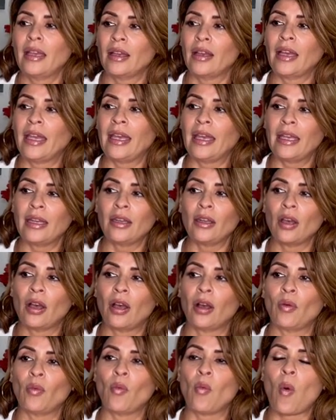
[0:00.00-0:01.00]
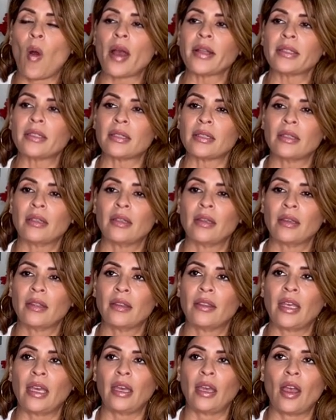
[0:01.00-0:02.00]
in what
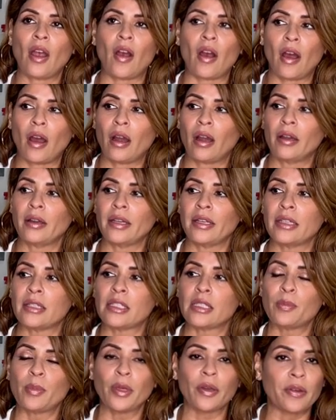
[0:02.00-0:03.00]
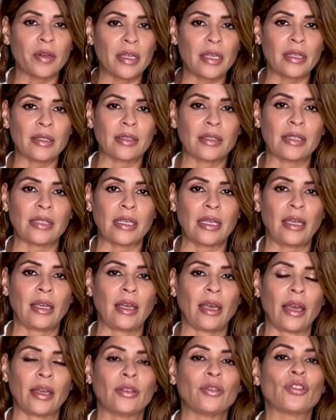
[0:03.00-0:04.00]
they are experiencing
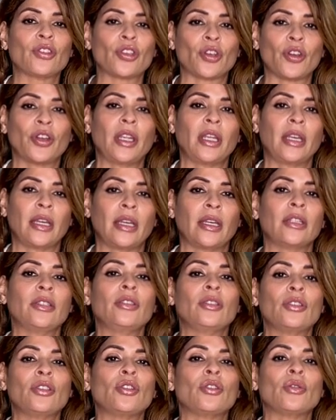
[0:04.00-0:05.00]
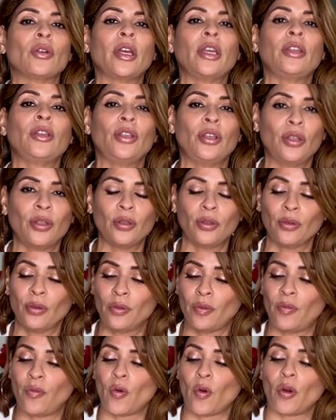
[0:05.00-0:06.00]
and turning it into a new
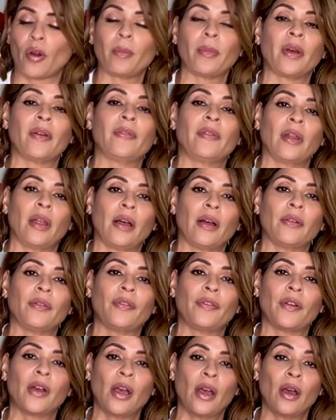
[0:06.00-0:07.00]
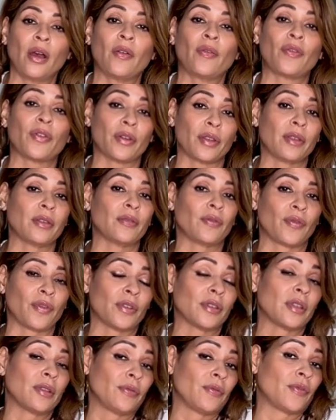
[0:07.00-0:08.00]
form of love for
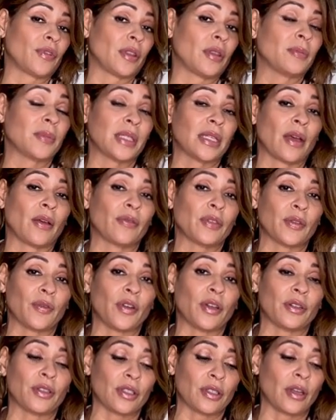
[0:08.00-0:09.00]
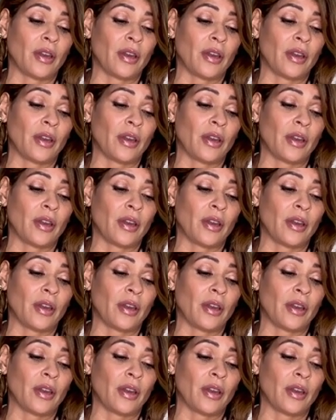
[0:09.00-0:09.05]
themselves first.